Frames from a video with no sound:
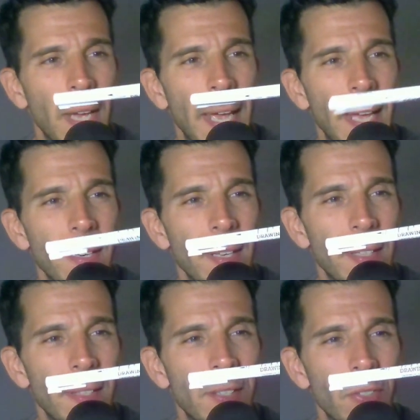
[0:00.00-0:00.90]
And
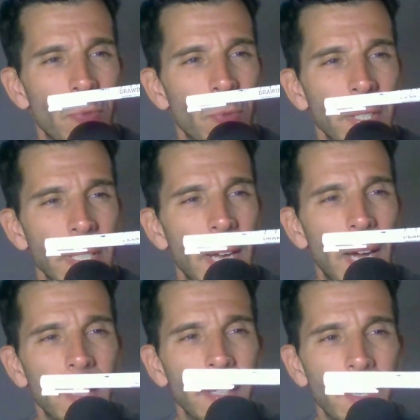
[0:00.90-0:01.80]
this is really
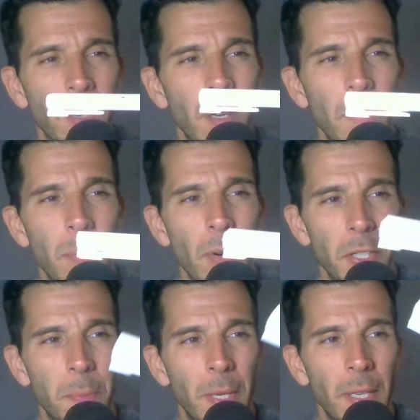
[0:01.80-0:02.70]
not like a
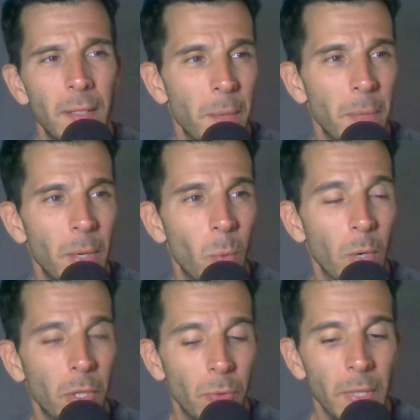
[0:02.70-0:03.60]
brush pen, but it
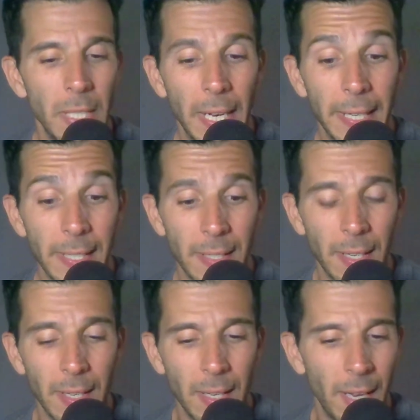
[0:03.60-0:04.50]
works really nice
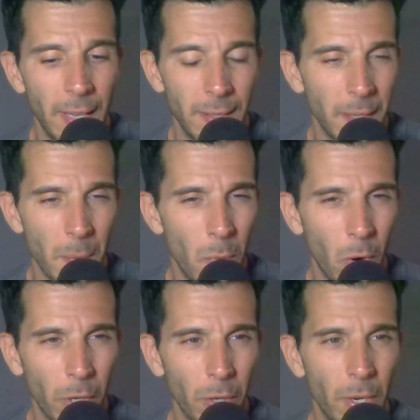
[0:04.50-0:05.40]
as like a
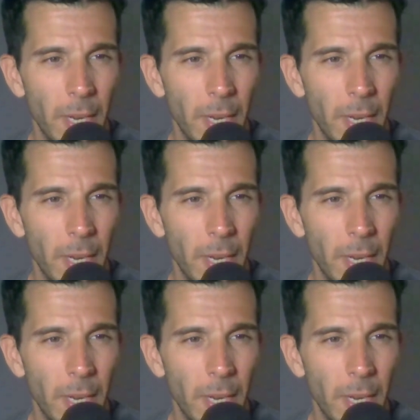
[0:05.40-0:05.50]
marker.